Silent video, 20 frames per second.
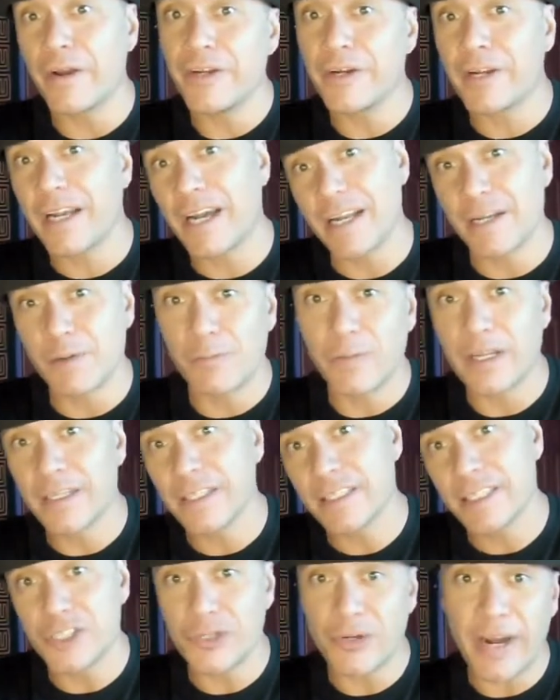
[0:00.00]
you're kind of
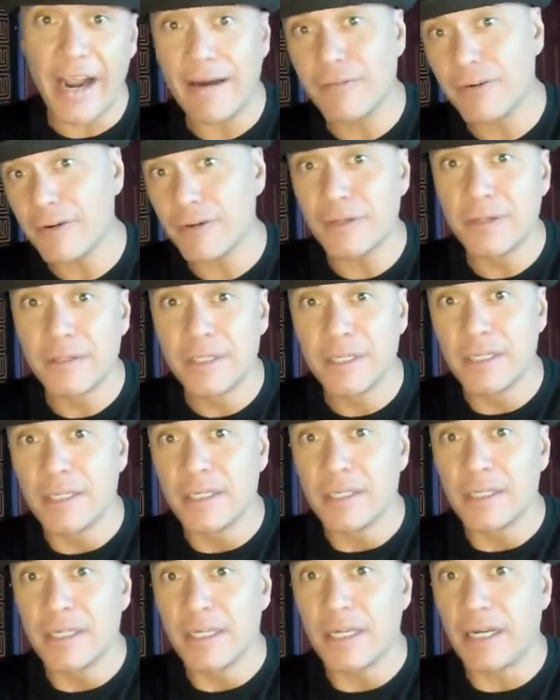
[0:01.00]
willing to travel.
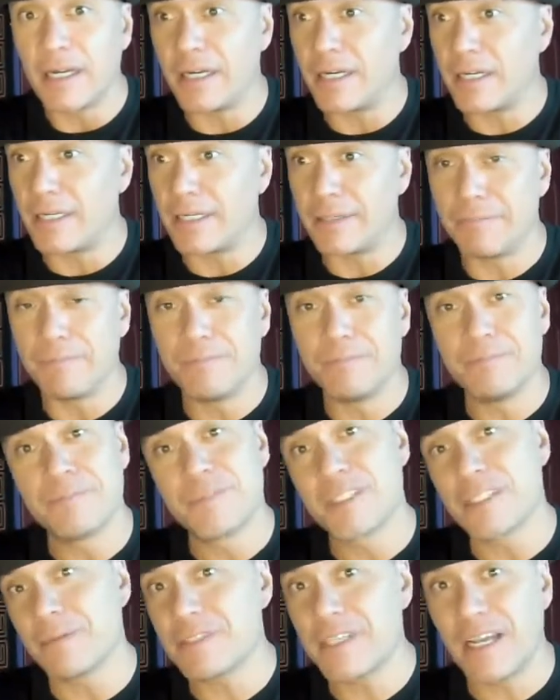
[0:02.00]

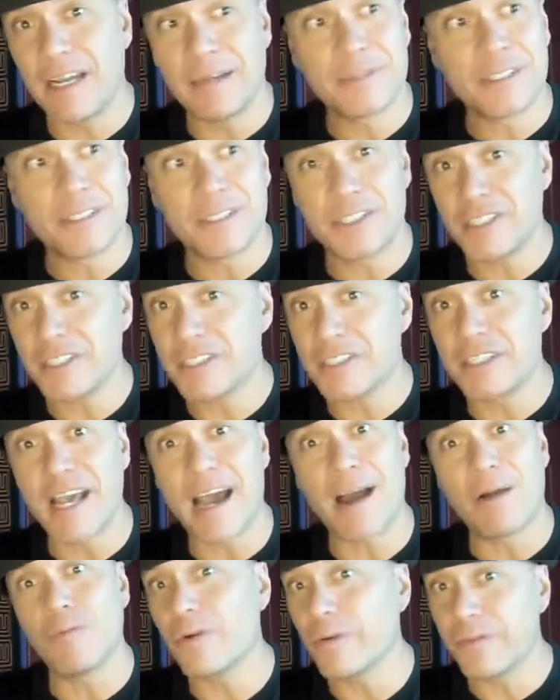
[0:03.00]
Sometimes it's just
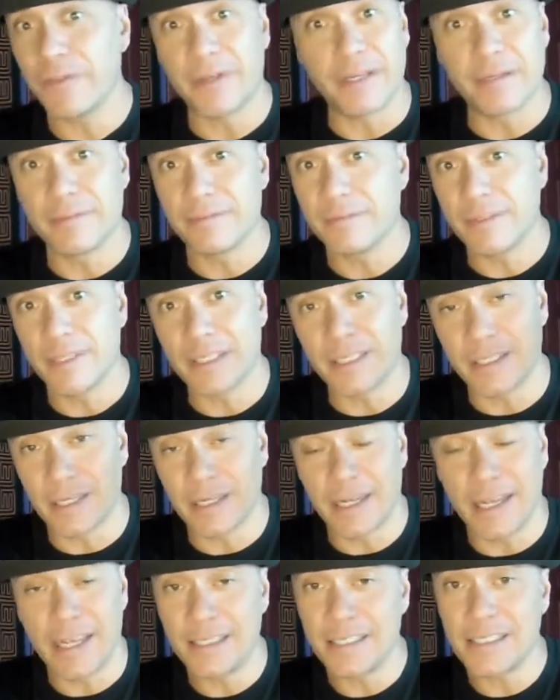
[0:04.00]
not worth it.
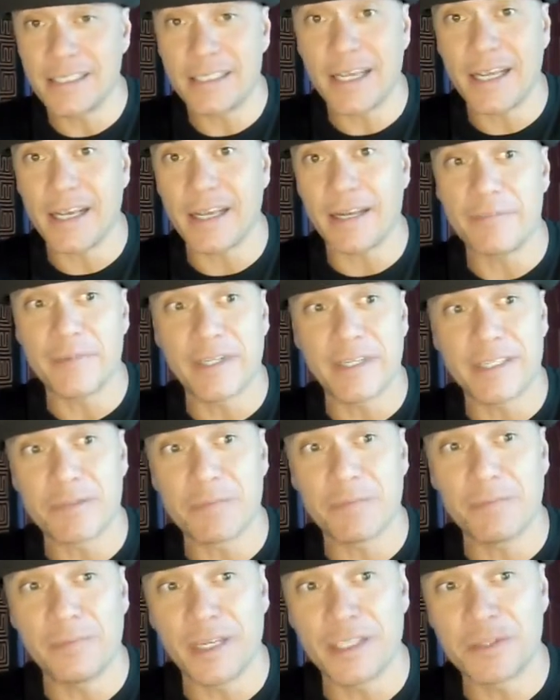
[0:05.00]
I hate to say it. I mean,
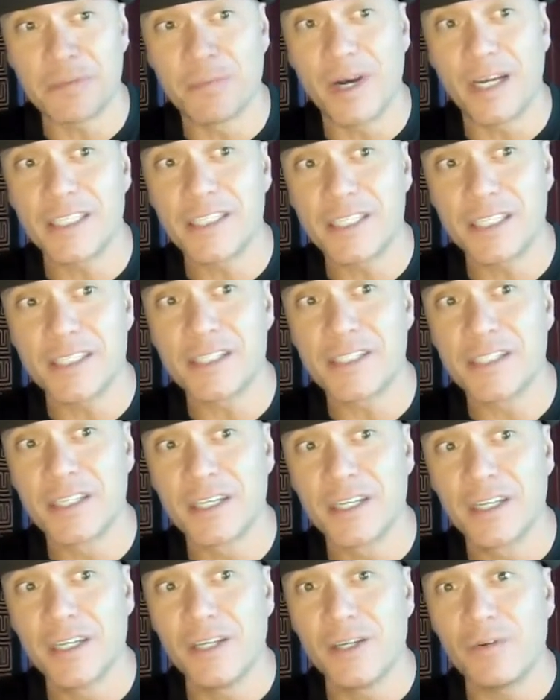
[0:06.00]
as much as
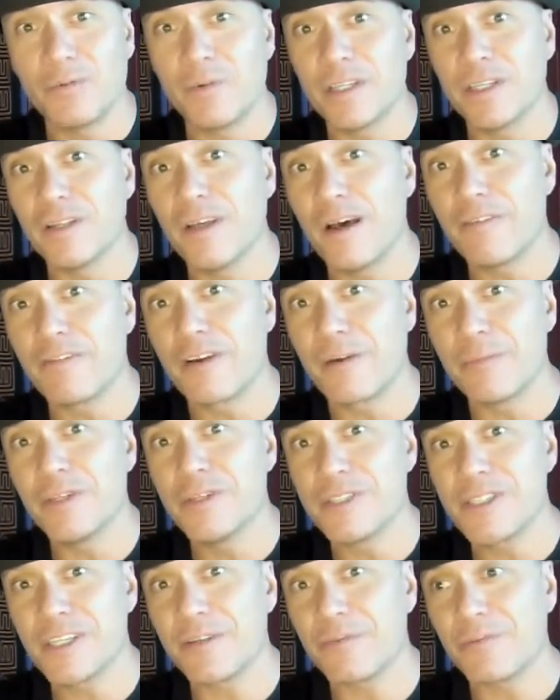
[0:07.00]
we love our
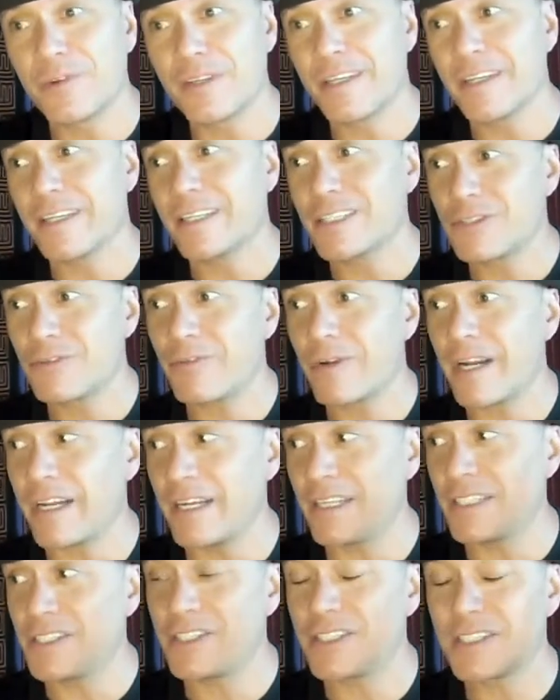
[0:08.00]
music and we think it's
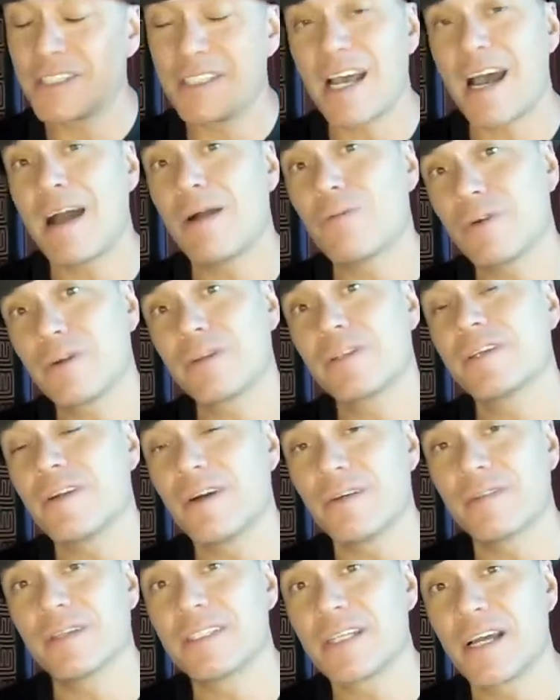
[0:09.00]
great, it's just not worth it
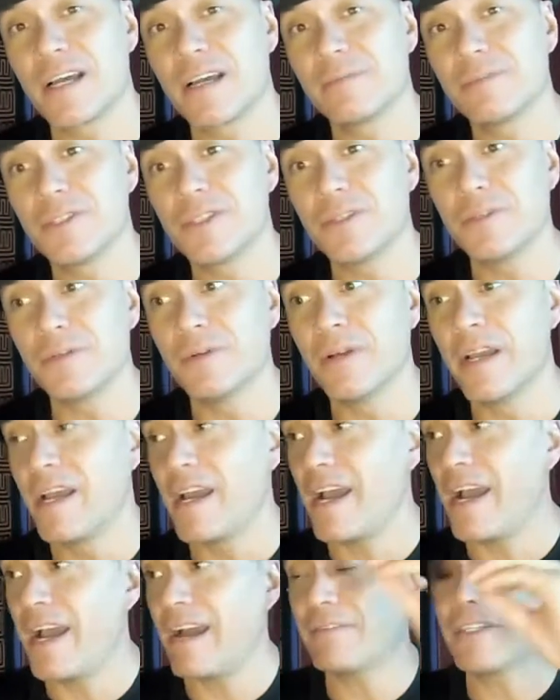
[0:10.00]
all the time to
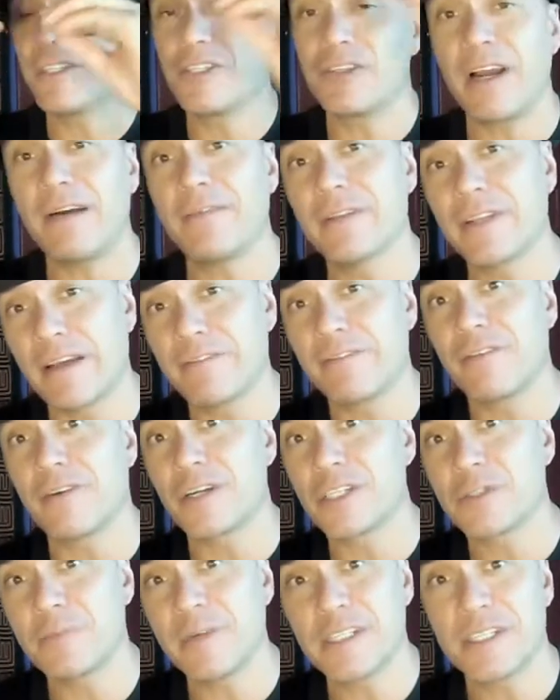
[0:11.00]
have to travel that far,
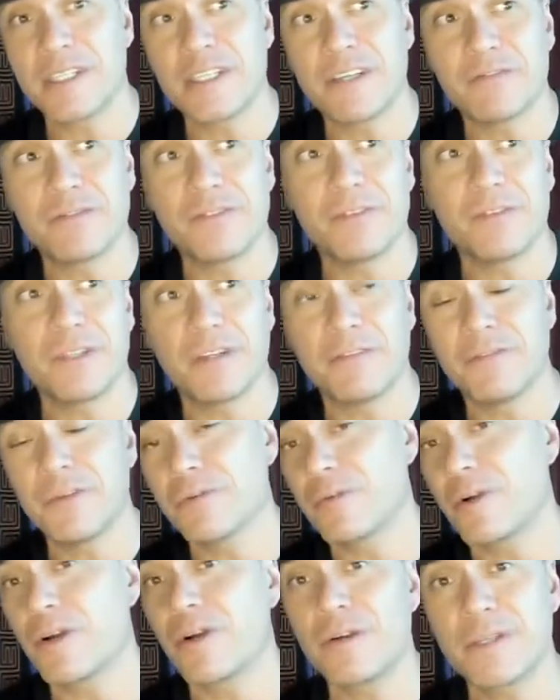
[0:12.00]
especially if
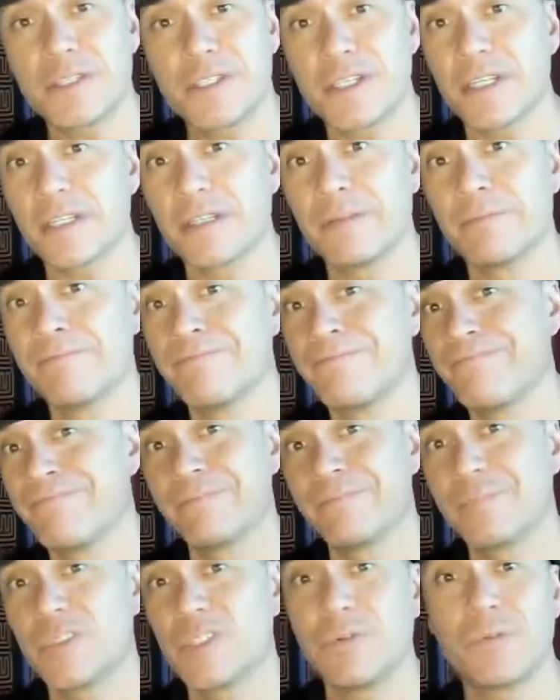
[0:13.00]
you're rehearsing
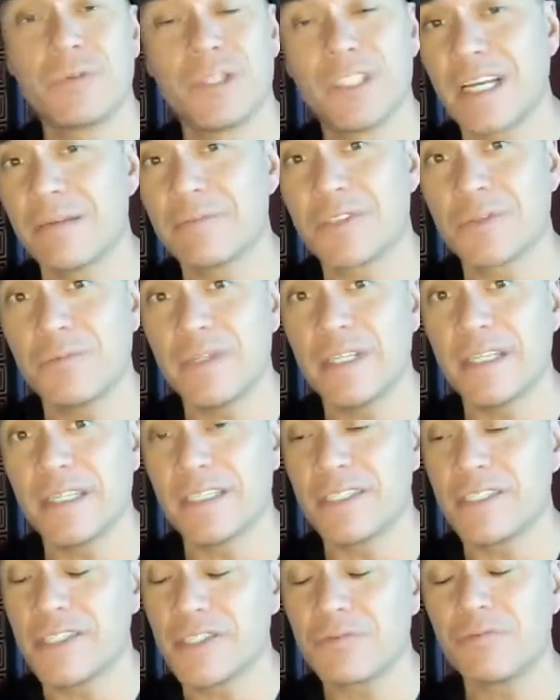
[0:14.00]
2-3 times a week.
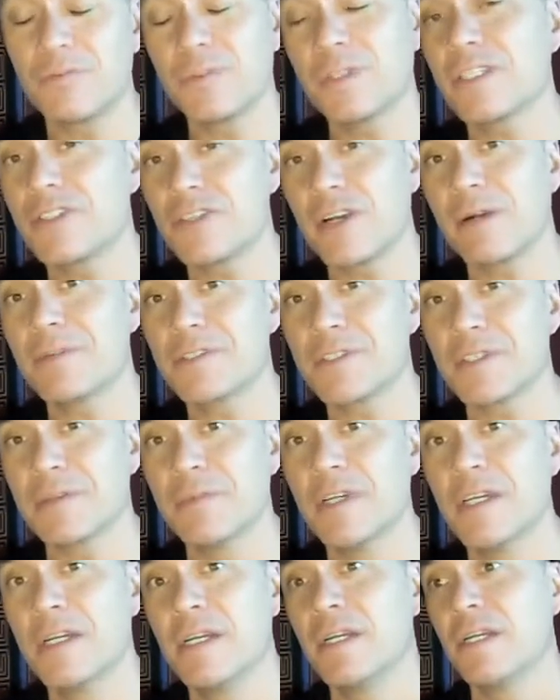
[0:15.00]
It's just really
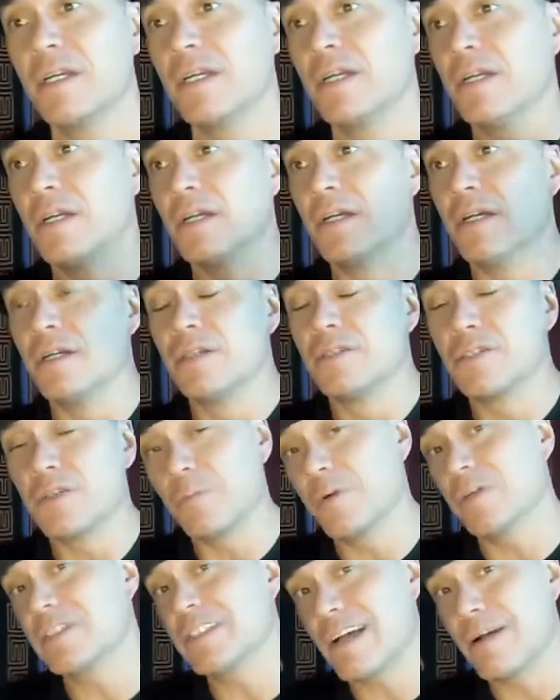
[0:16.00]
troublesome. So
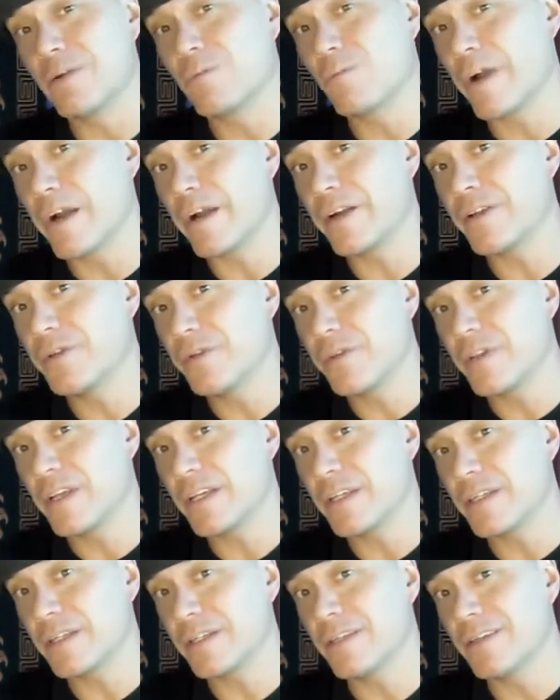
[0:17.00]
put down where
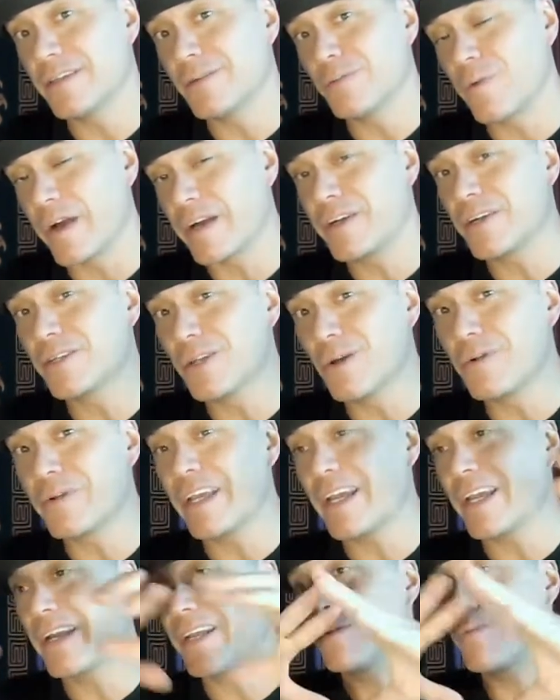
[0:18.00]
you're
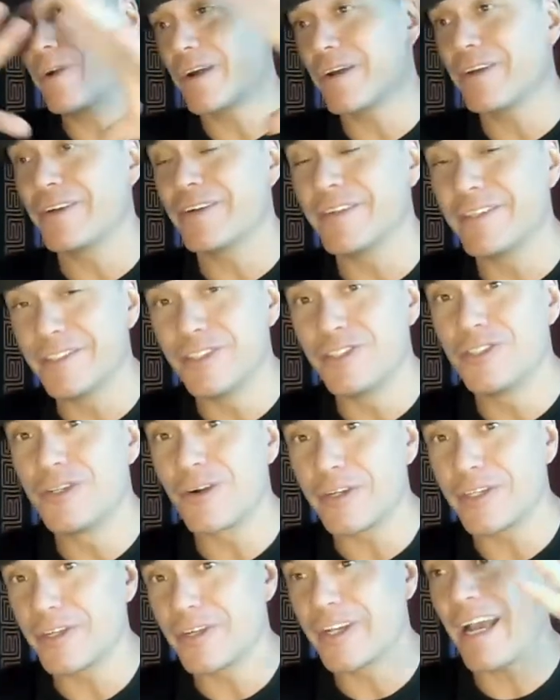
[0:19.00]
located, where
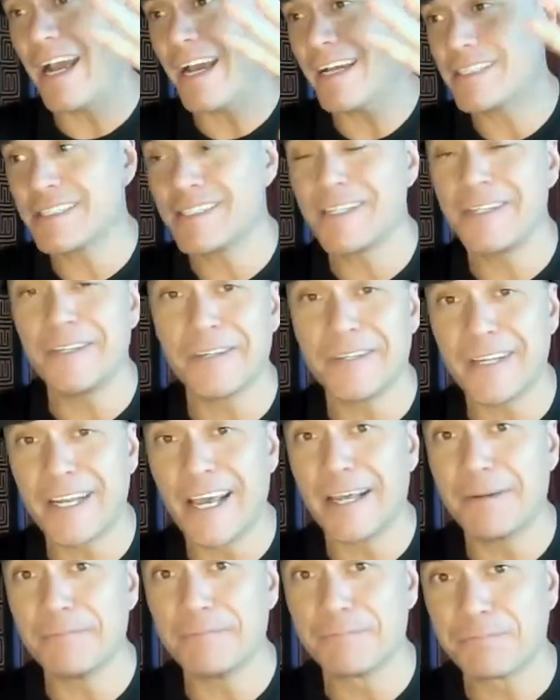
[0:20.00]
you're casting your
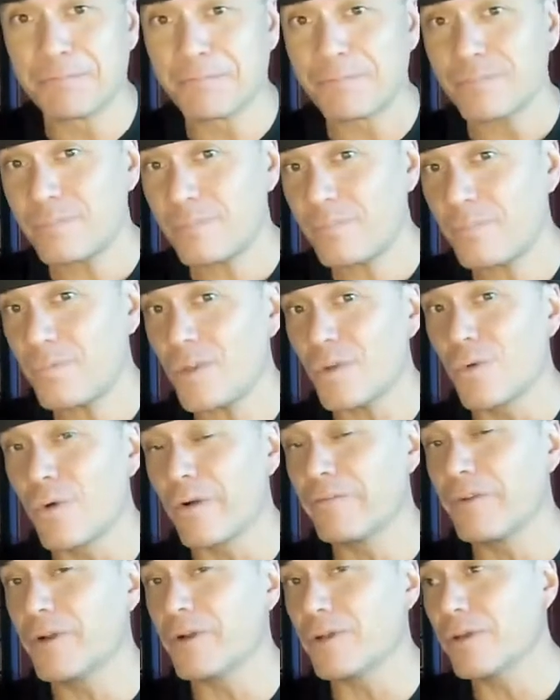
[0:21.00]
net, or
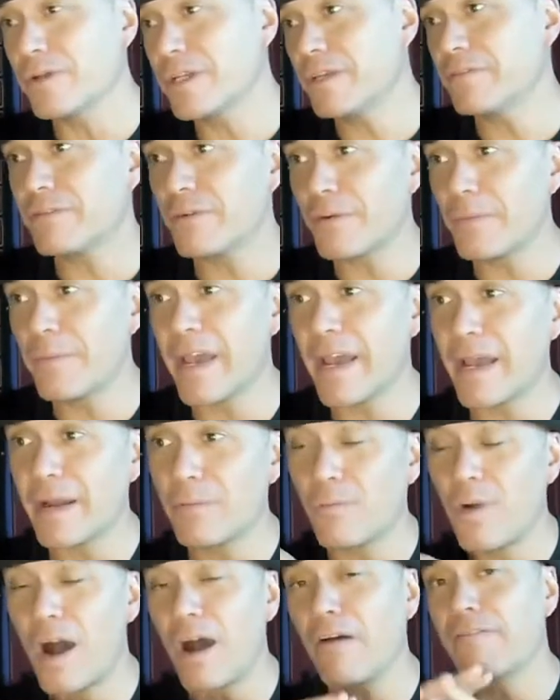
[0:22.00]
if you're looking for a
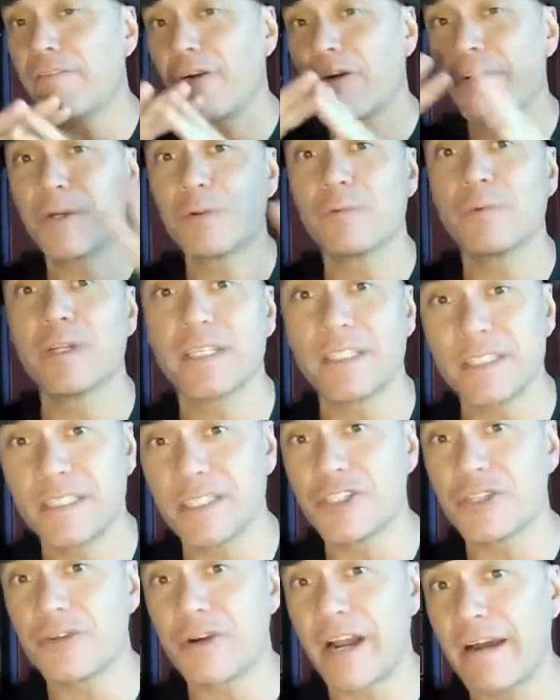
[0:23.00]
band, how far you're willing to
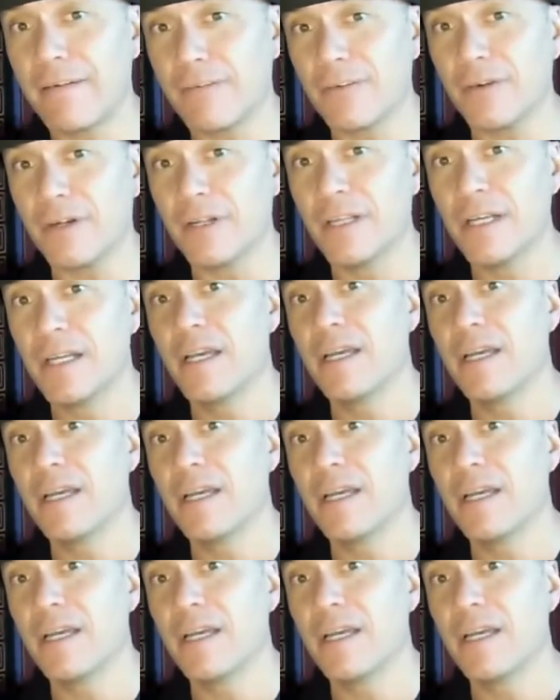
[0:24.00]
travel.